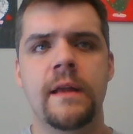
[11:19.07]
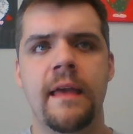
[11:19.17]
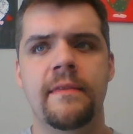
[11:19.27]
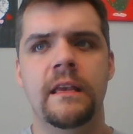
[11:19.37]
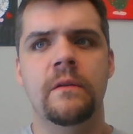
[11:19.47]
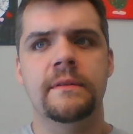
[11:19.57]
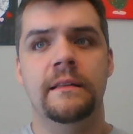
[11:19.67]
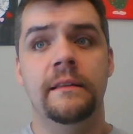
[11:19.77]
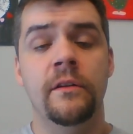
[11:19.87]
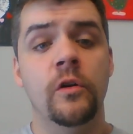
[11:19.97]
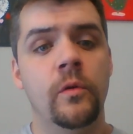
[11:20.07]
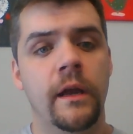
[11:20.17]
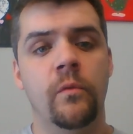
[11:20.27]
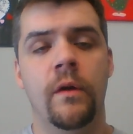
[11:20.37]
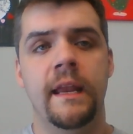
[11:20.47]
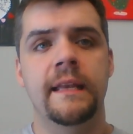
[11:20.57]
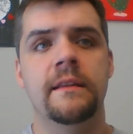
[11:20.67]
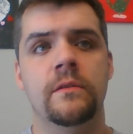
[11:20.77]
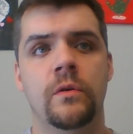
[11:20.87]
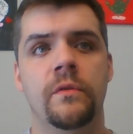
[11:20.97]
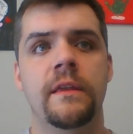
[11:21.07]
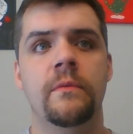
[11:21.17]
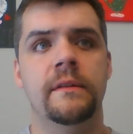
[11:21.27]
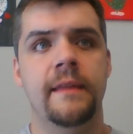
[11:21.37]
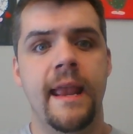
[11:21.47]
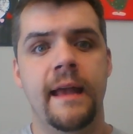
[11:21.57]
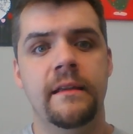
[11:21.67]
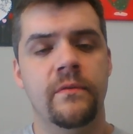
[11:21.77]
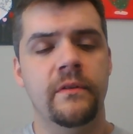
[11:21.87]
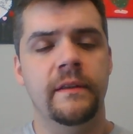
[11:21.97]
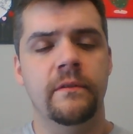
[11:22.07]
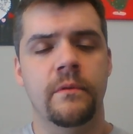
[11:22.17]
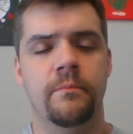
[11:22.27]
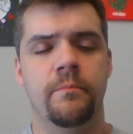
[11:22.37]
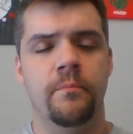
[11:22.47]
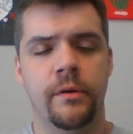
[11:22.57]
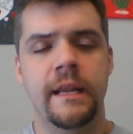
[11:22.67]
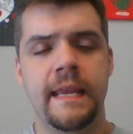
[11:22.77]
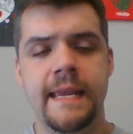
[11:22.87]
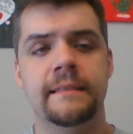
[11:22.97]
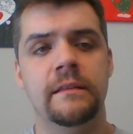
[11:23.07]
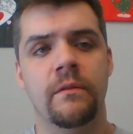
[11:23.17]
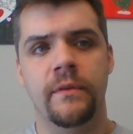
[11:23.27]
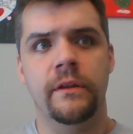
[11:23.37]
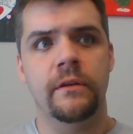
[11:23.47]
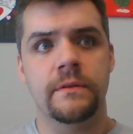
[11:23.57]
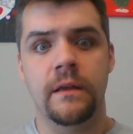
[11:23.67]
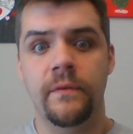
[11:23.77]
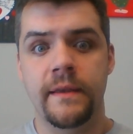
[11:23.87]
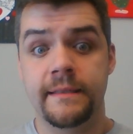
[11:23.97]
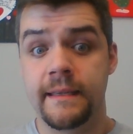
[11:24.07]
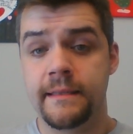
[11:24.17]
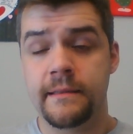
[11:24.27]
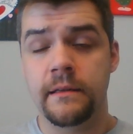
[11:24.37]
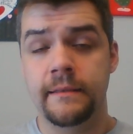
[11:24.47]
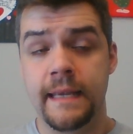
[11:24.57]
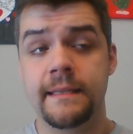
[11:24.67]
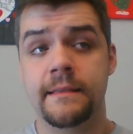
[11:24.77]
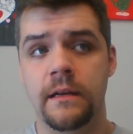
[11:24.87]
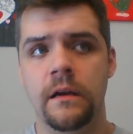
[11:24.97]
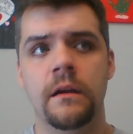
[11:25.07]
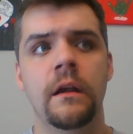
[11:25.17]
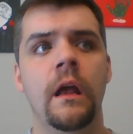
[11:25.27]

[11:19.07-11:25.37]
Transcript: I think it was a little quick running into the whole thing with Neon pretty easily revealing herself as Dezastar.